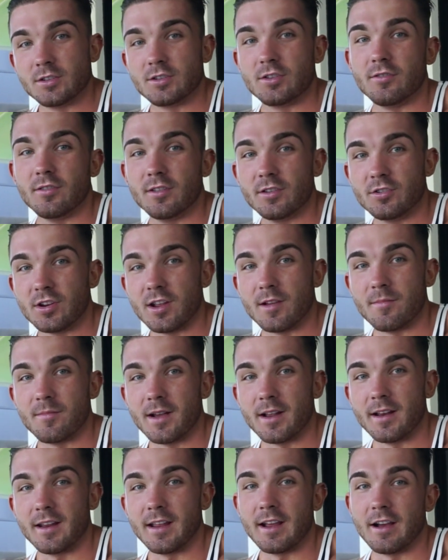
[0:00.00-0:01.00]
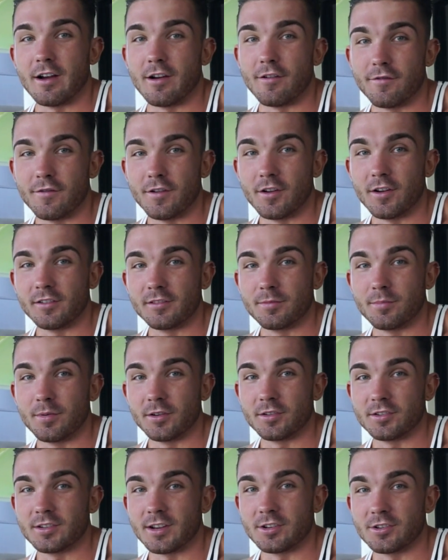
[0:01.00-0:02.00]
to the gym and hit our first
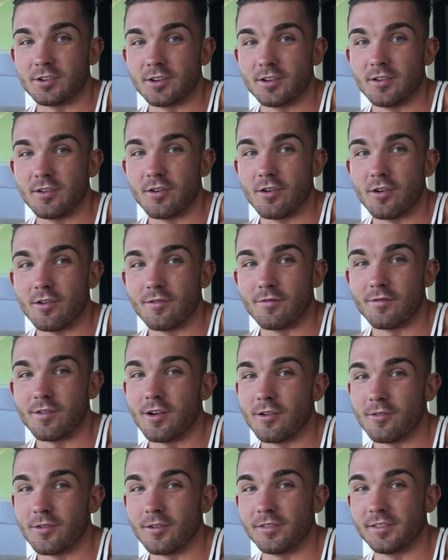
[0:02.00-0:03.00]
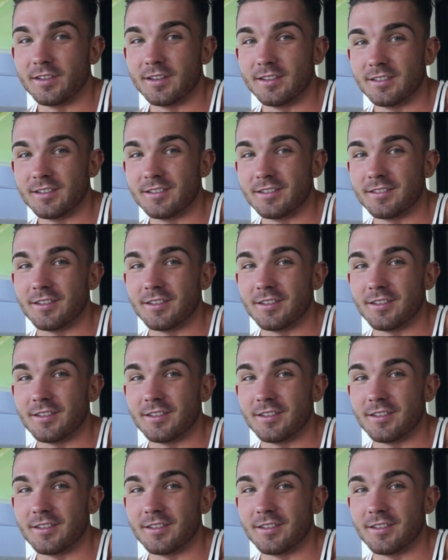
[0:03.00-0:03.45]
push session of our off season.